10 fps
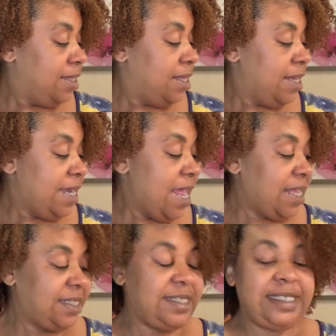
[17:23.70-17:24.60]
The
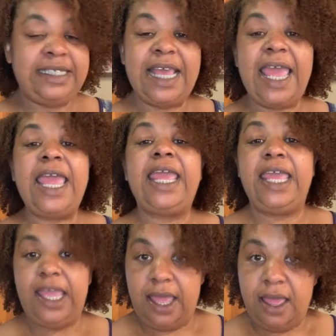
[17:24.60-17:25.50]
next
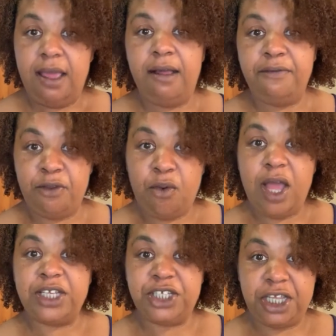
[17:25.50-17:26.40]
day of the
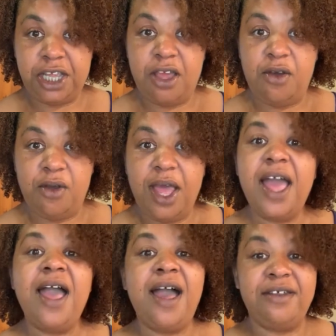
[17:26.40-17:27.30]
washing though,
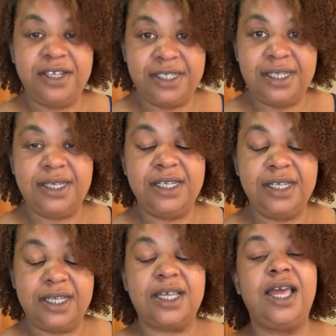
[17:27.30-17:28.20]
how does it
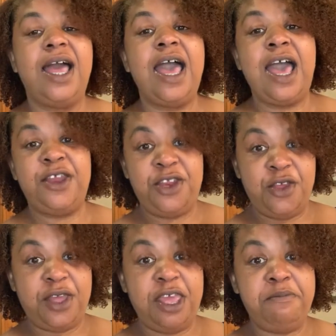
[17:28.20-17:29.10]
look? How do
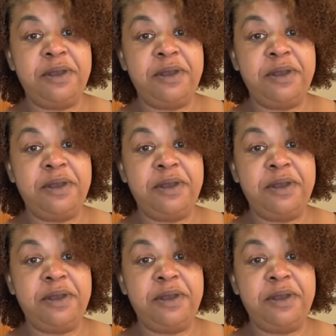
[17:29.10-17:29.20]
you keep